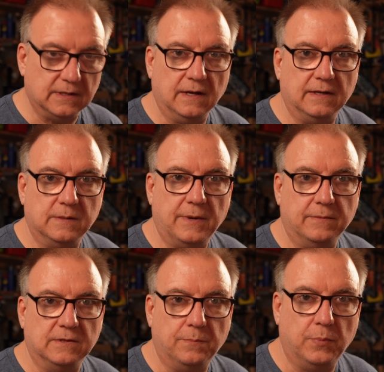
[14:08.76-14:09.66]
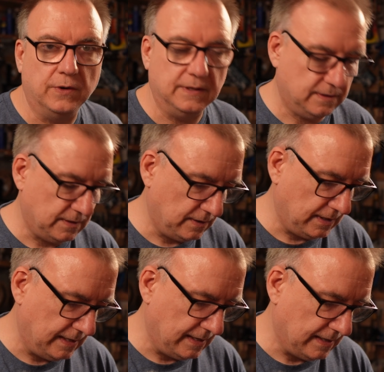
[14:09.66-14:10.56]
I like to be able to point to
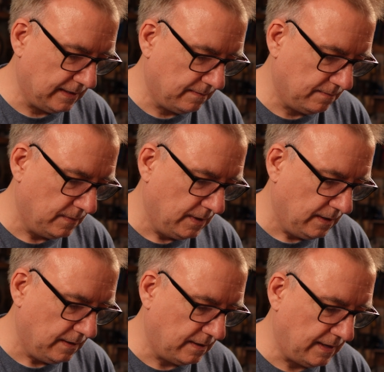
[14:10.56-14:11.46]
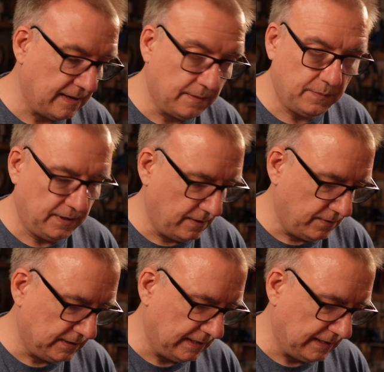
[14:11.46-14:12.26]
the thing, but there is